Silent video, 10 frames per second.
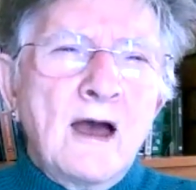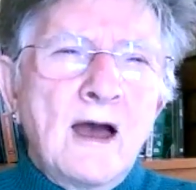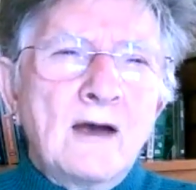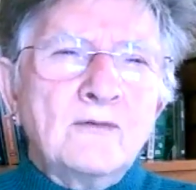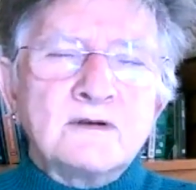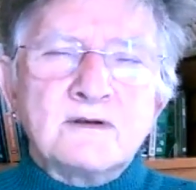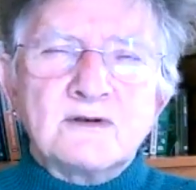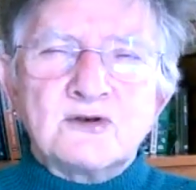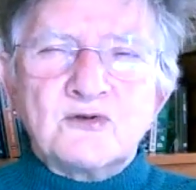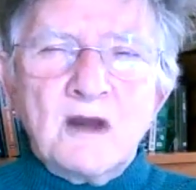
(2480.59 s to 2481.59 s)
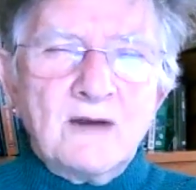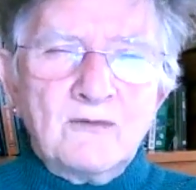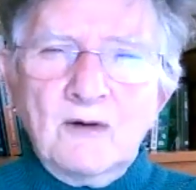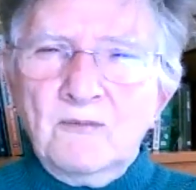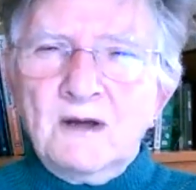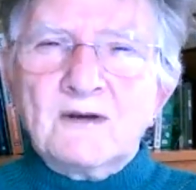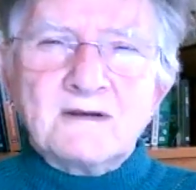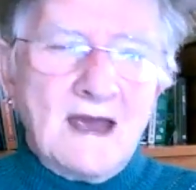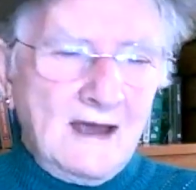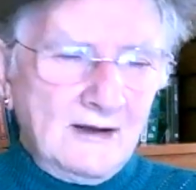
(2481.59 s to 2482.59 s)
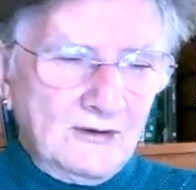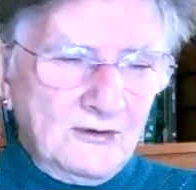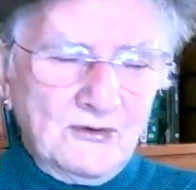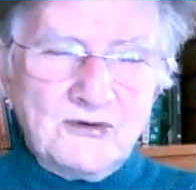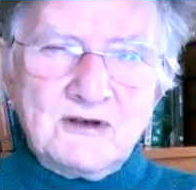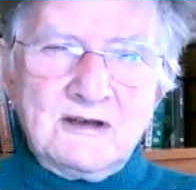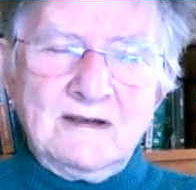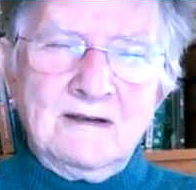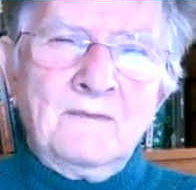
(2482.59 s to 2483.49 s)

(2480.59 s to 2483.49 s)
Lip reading: I was the straight one because I had a daughter